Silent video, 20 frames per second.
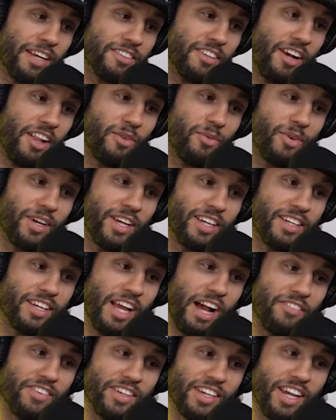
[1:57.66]
Holloway
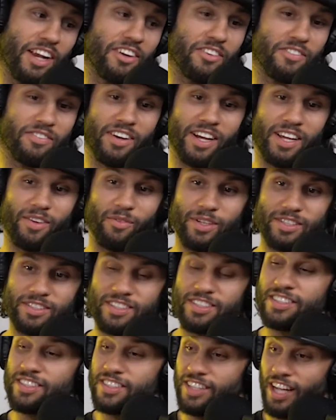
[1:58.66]
Calvin Kattar fight, which
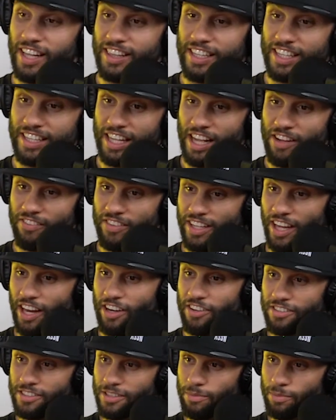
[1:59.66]
I think Calvin Kattar is
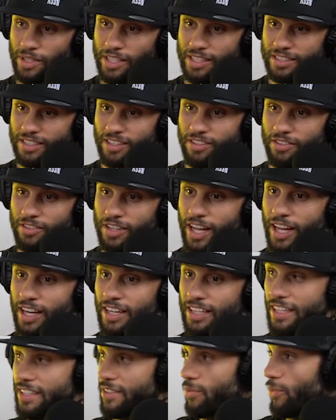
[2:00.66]
a beast. I knew that
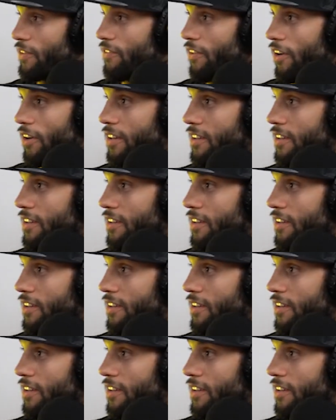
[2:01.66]
because we fought.